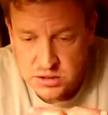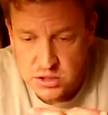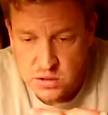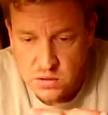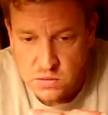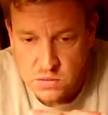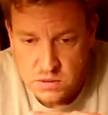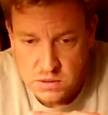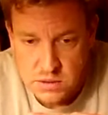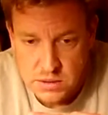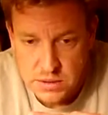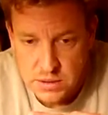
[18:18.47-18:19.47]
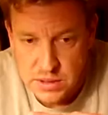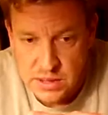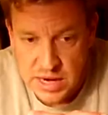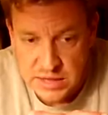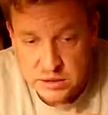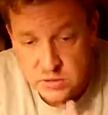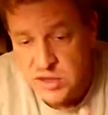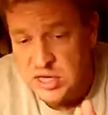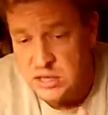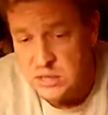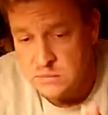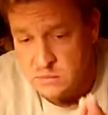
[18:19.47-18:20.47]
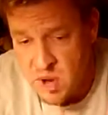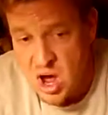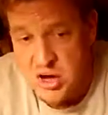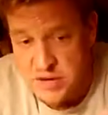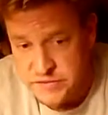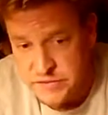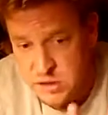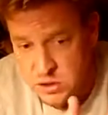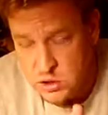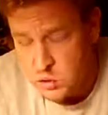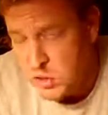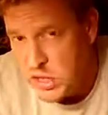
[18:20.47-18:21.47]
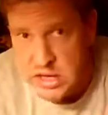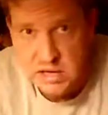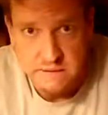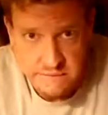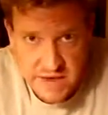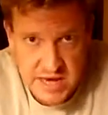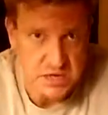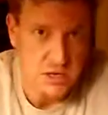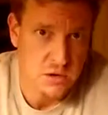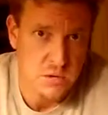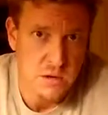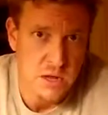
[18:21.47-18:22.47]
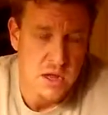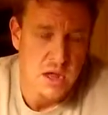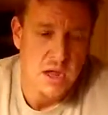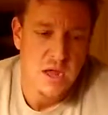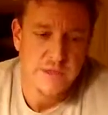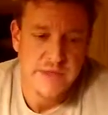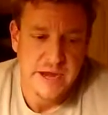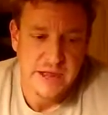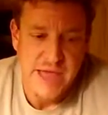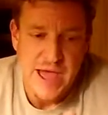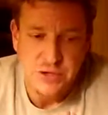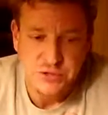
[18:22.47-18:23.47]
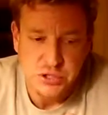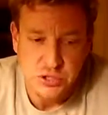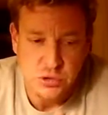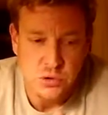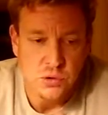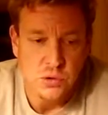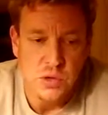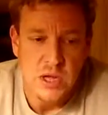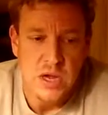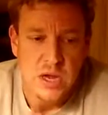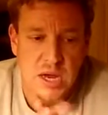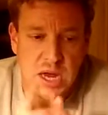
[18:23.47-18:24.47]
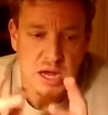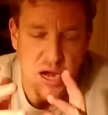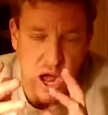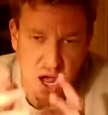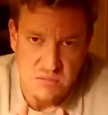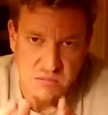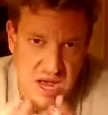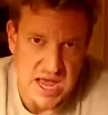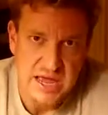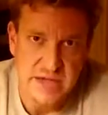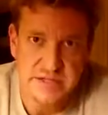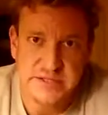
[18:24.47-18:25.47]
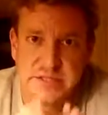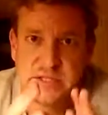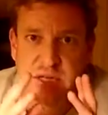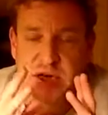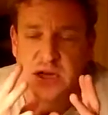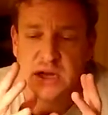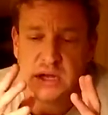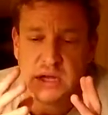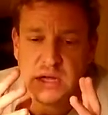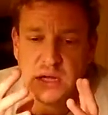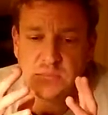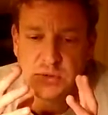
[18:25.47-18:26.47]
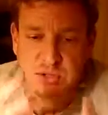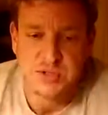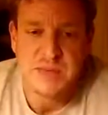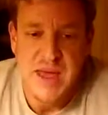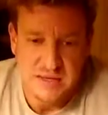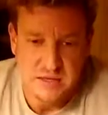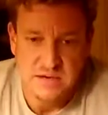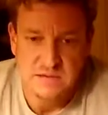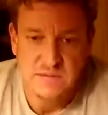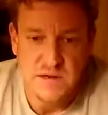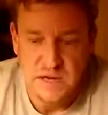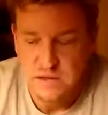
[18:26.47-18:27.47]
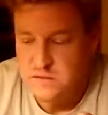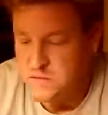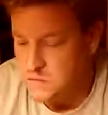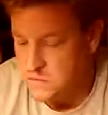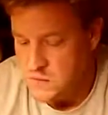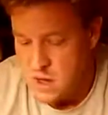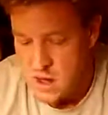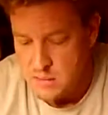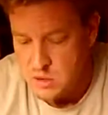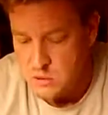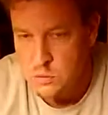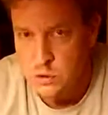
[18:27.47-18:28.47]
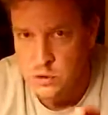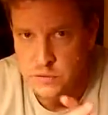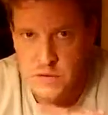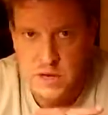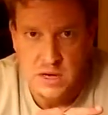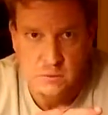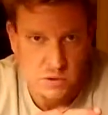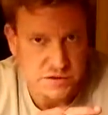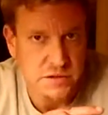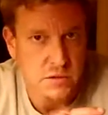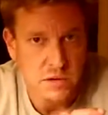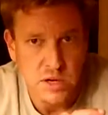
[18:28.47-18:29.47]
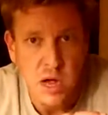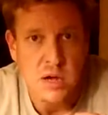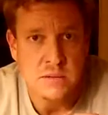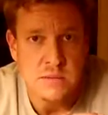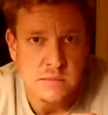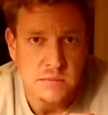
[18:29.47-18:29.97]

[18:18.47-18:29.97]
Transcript: So I do think mod is a unique venue that allows you an unbiased perspective into the hobby world and what's going on.